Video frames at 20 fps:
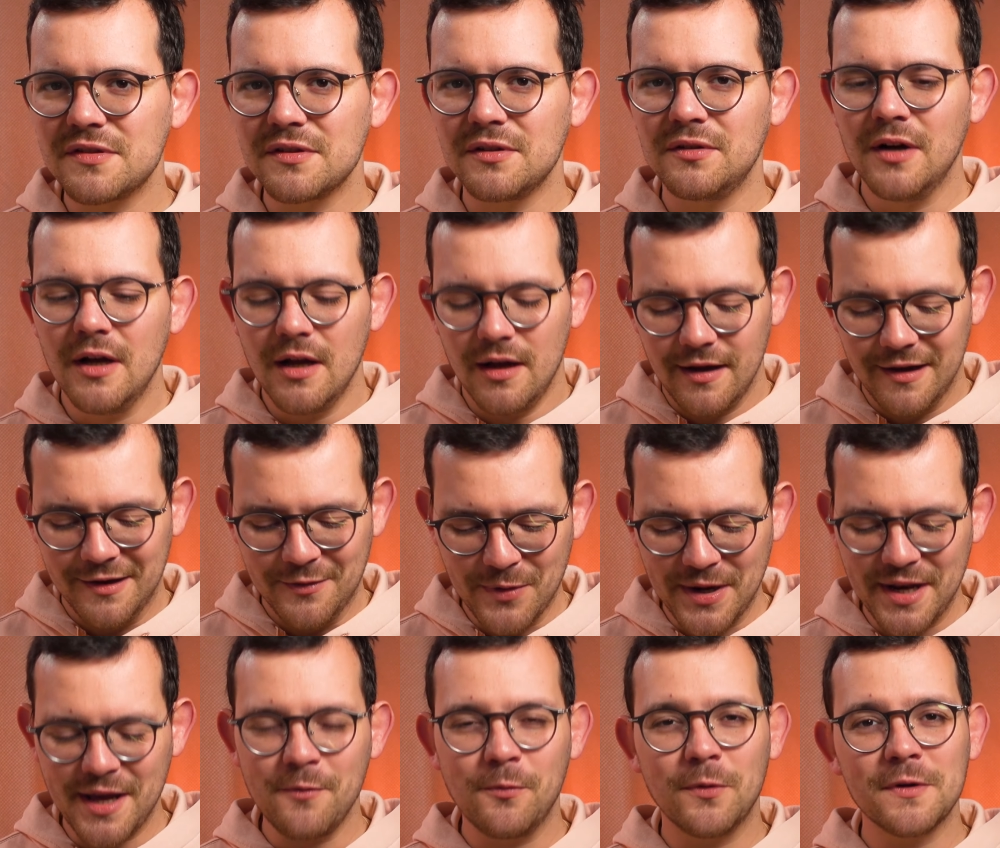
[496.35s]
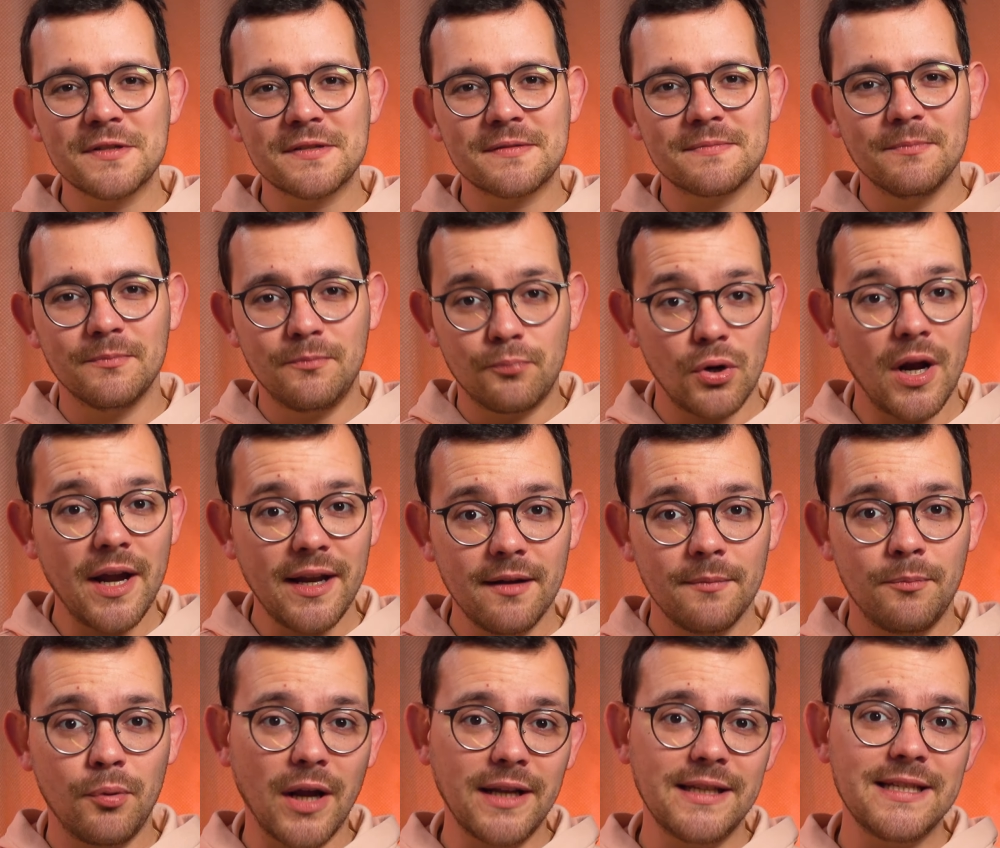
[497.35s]
So when I was
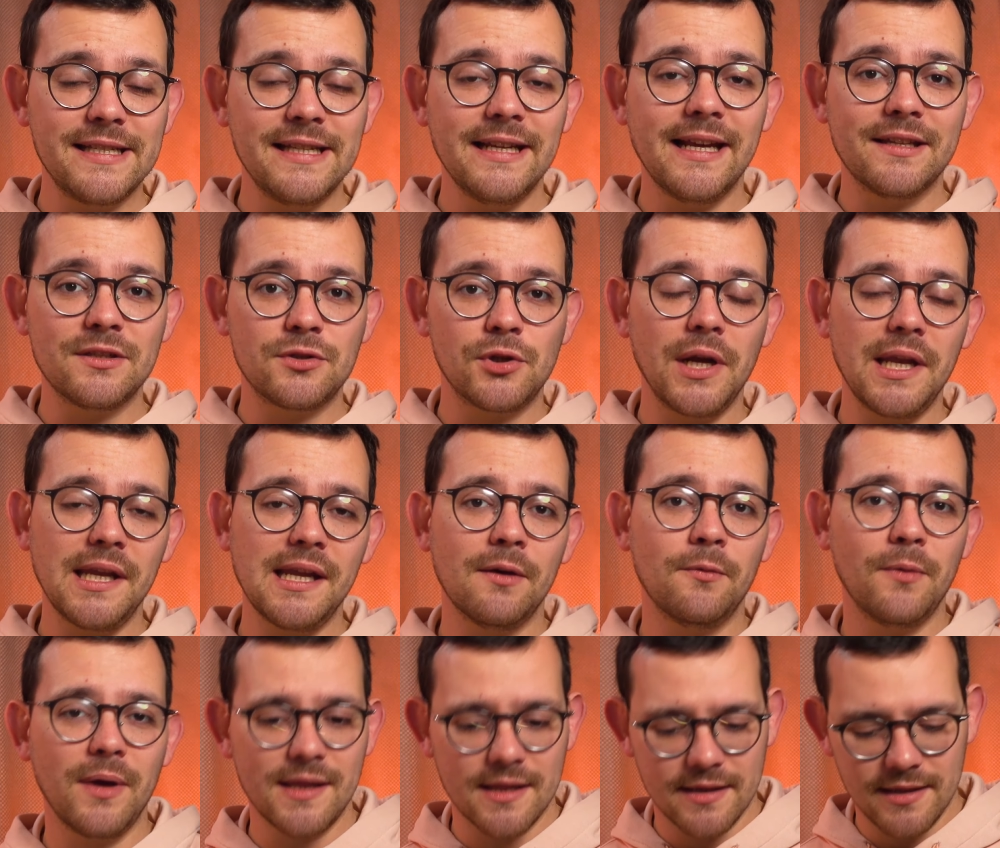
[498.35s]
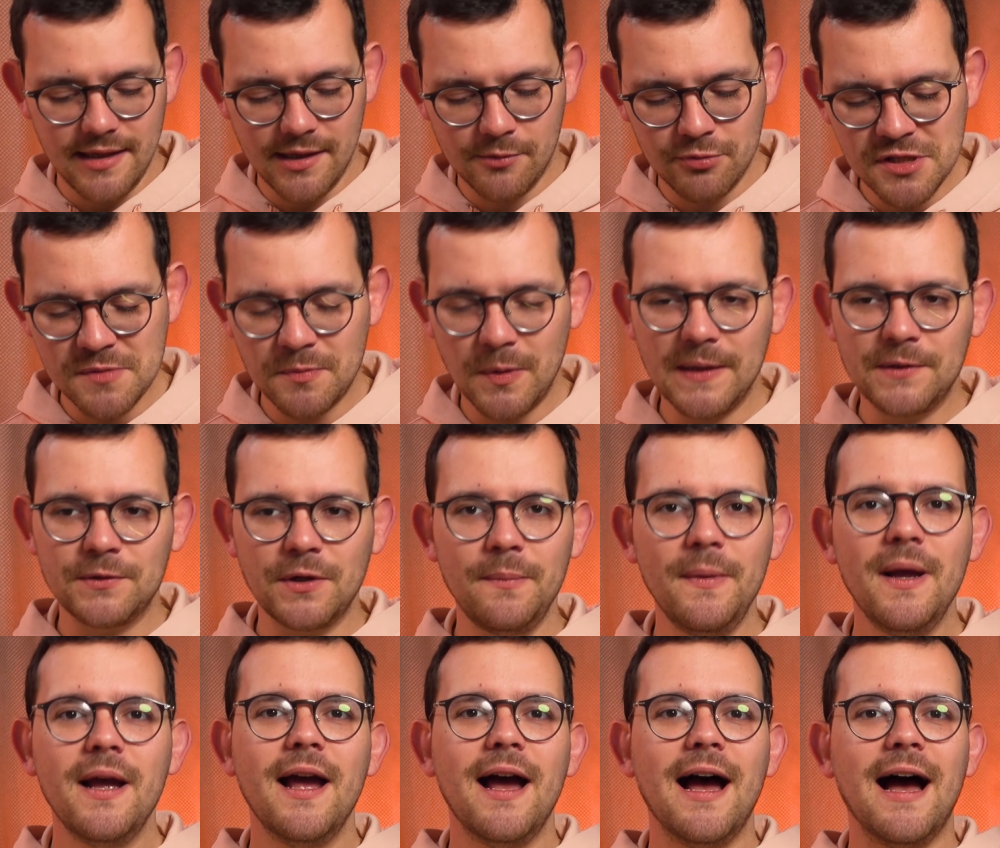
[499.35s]
practicing and training with Liquid Spectrum,
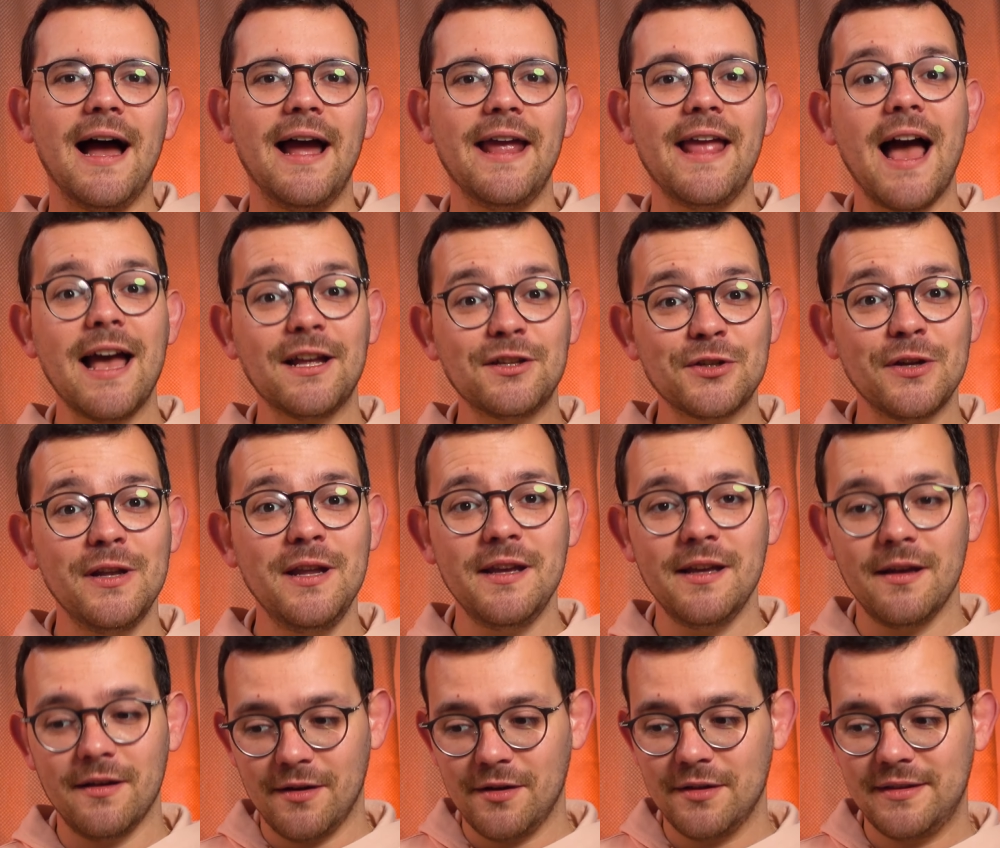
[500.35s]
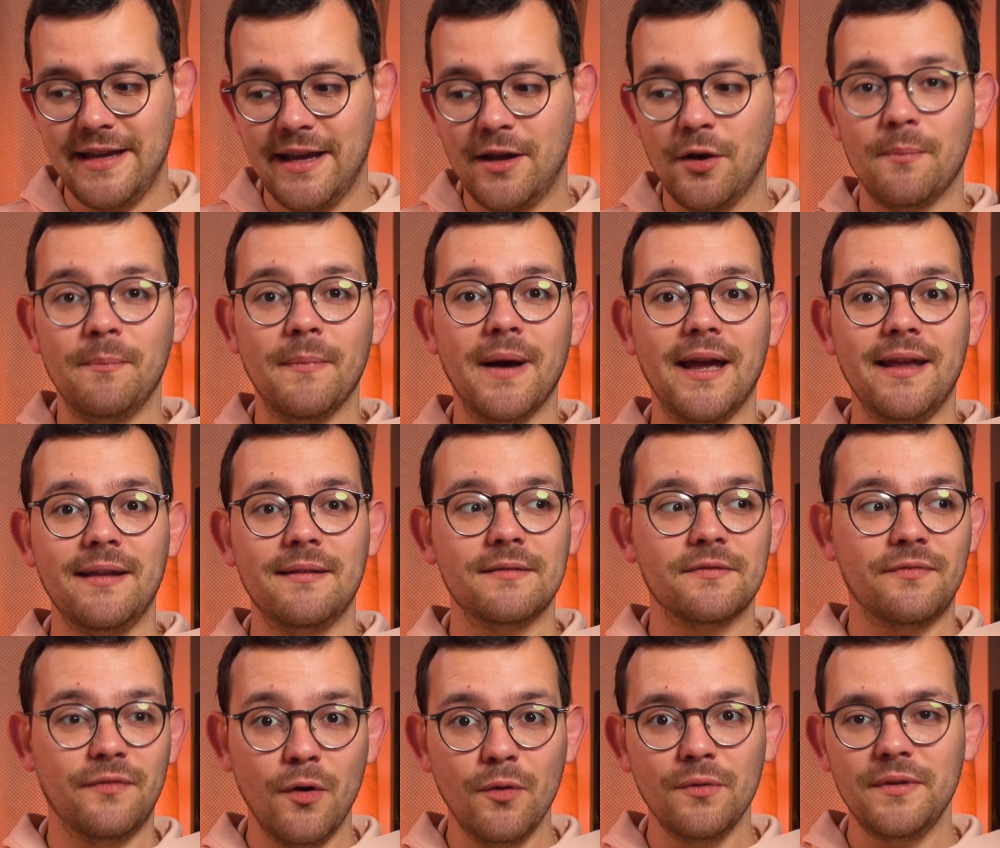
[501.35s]
I actually take up my
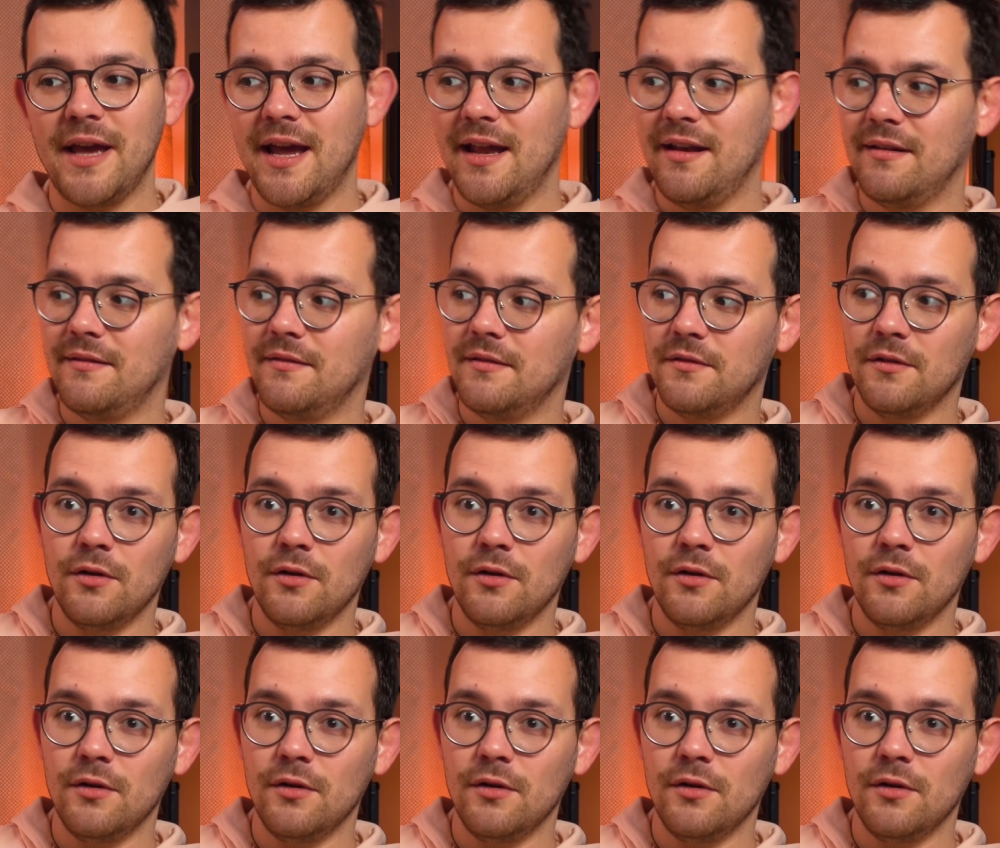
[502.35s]
phone and